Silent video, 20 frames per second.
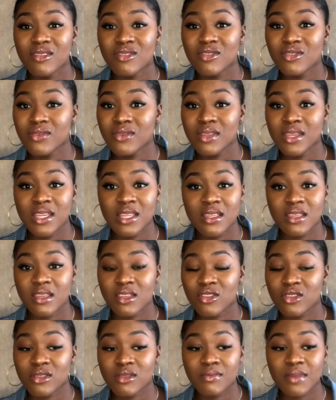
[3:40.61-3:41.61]
You need to
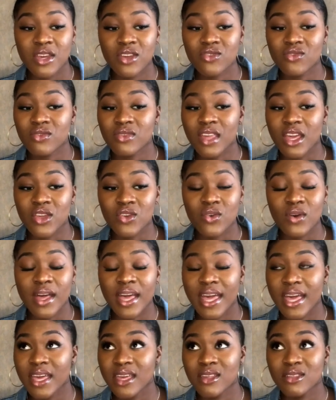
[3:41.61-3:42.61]
just make sure that your
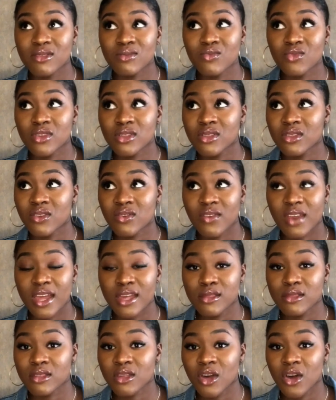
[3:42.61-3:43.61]
hair is
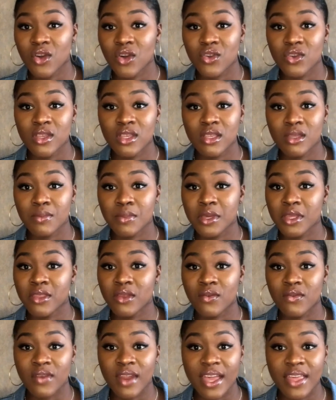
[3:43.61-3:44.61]
moisturized, girl. You need to put in the
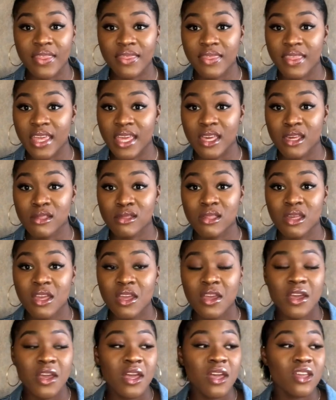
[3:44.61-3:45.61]
right things.
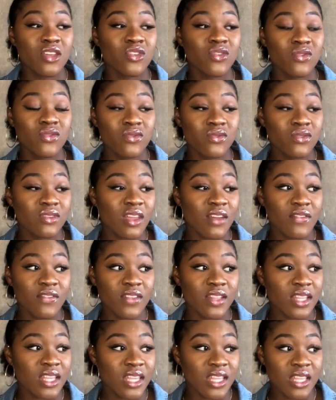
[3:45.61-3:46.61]
You
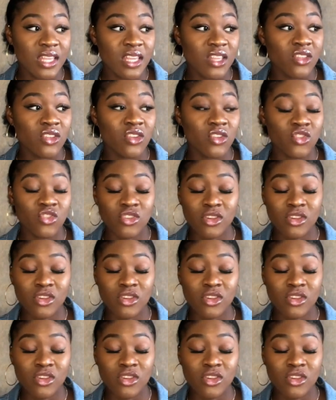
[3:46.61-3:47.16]
definitely need to